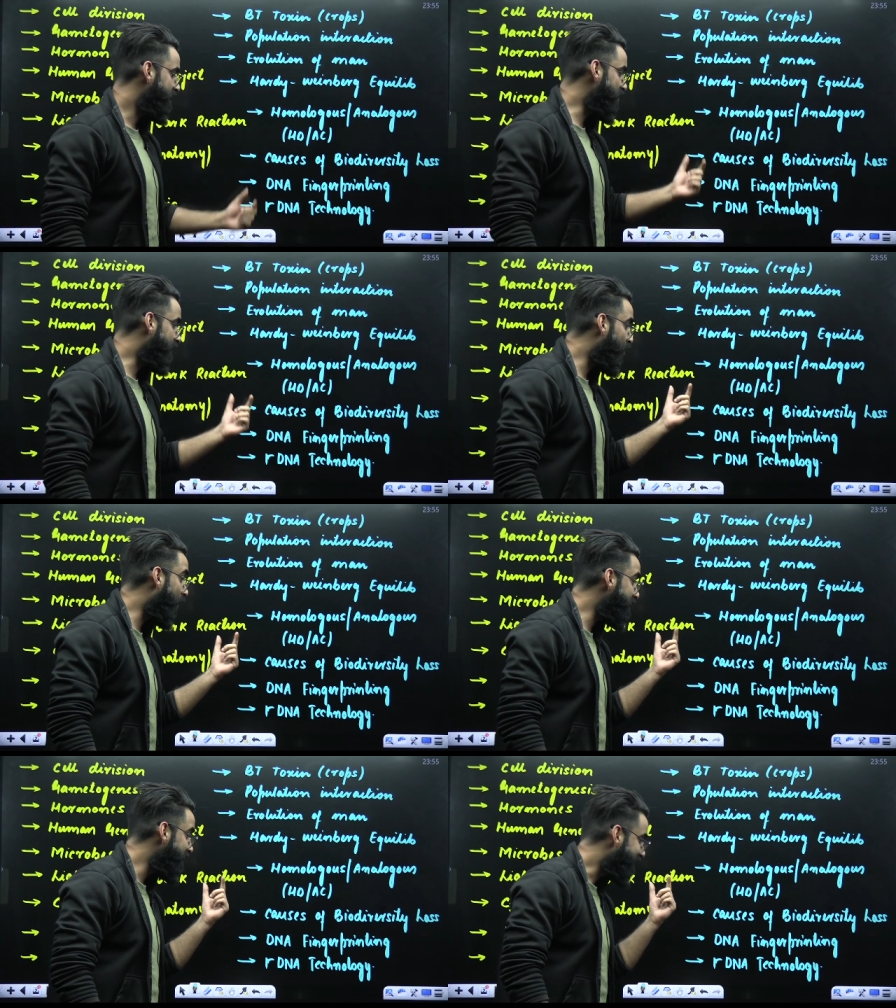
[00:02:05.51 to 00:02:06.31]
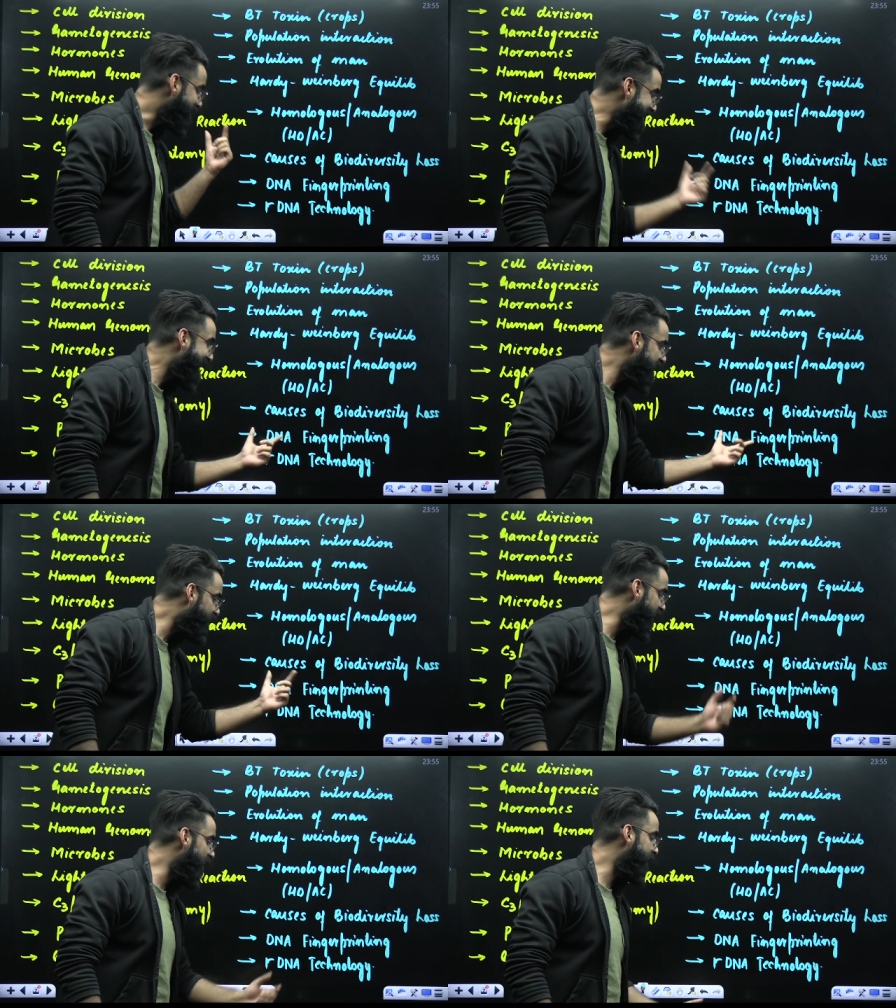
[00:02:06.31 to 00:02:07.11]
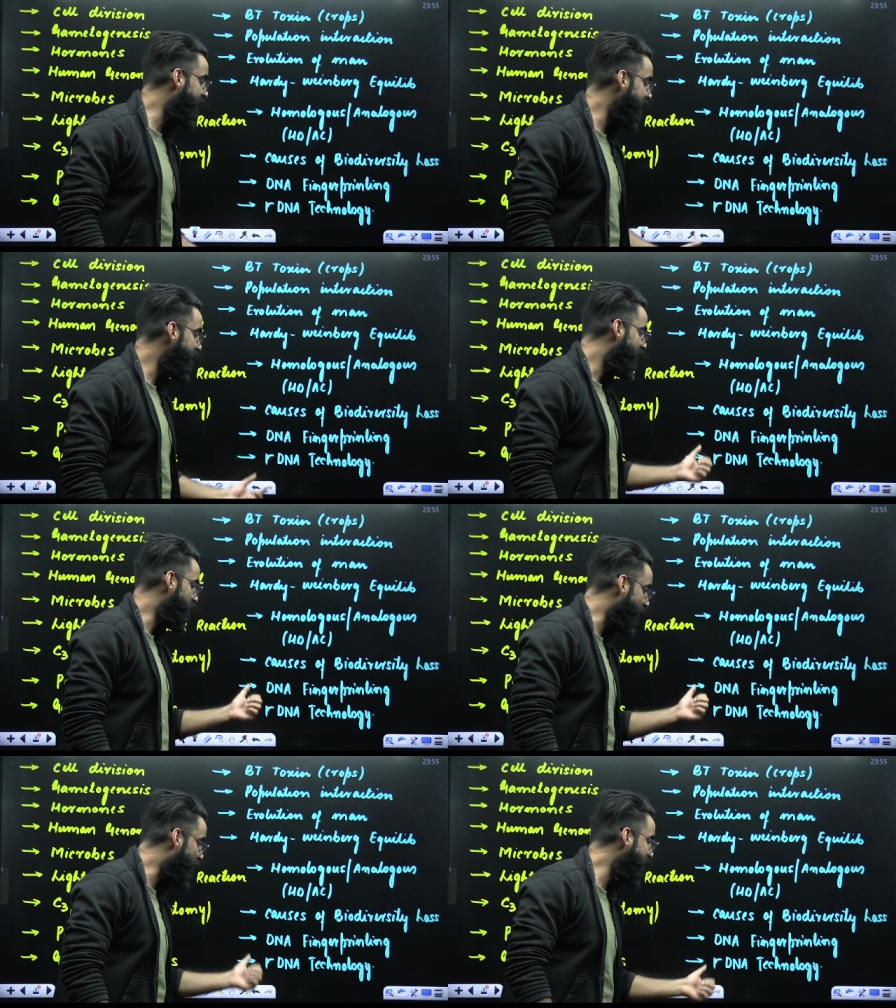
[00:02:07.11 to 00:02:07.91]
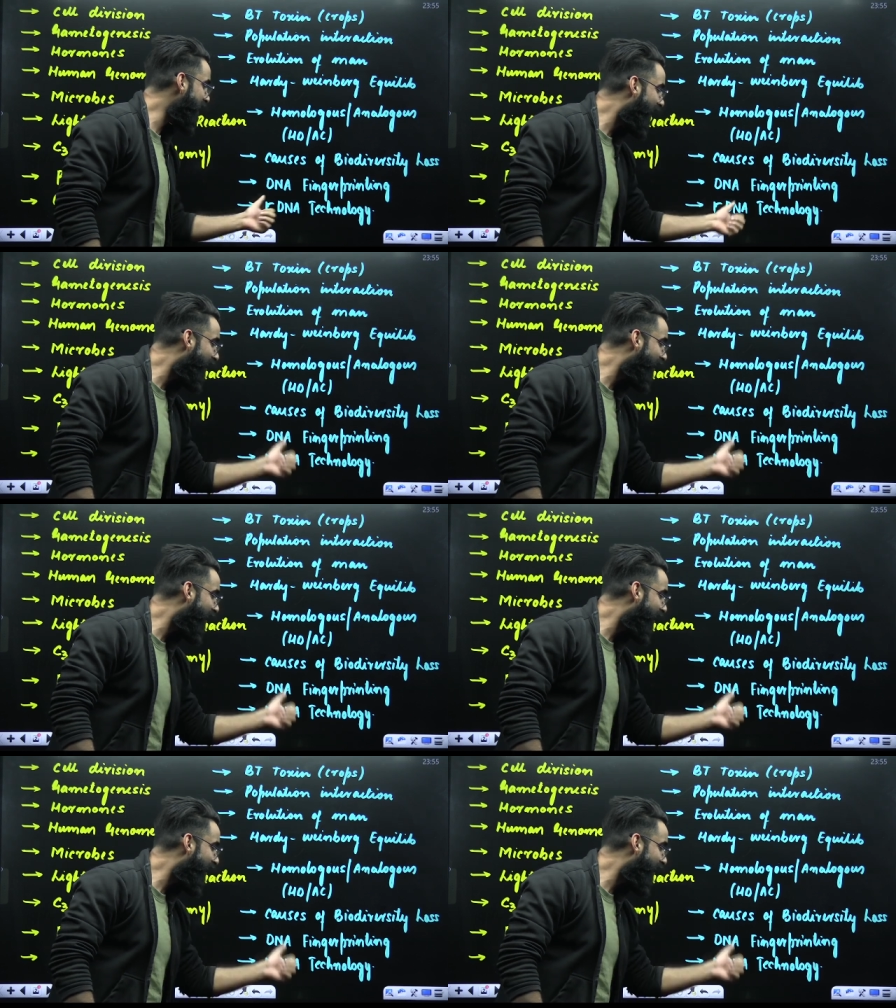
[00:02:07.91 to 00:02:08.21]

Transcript: you've got DNA fingerprinting, you've got